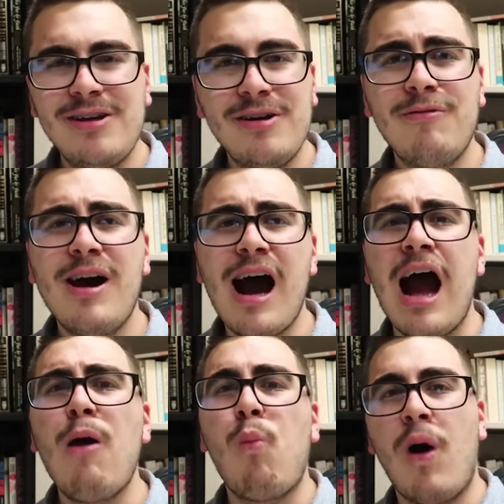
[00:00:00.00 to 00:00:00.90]
you know what,
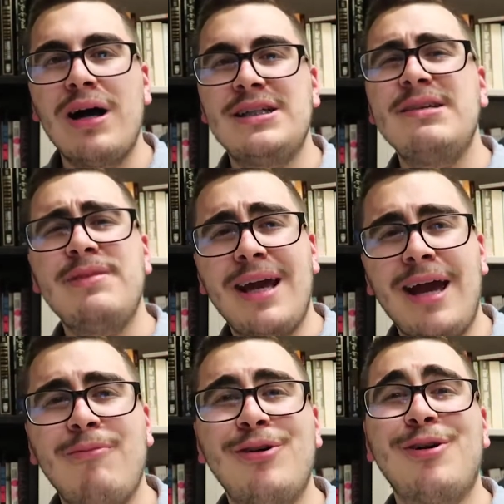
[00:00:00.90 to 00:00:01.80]
I want to be
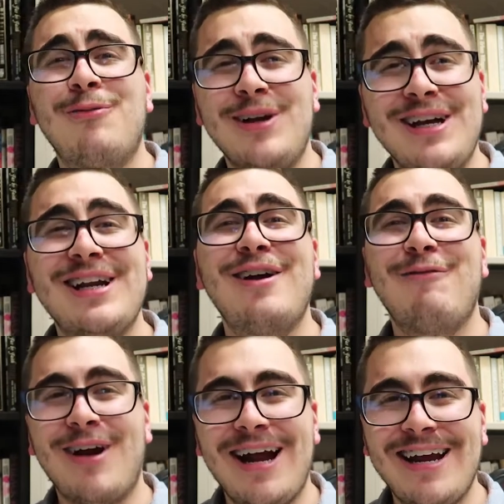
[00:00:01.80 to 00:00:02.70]
able to read
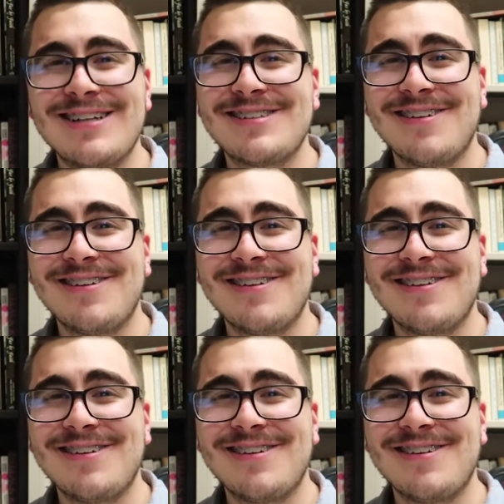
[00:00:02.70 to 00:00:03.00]
and write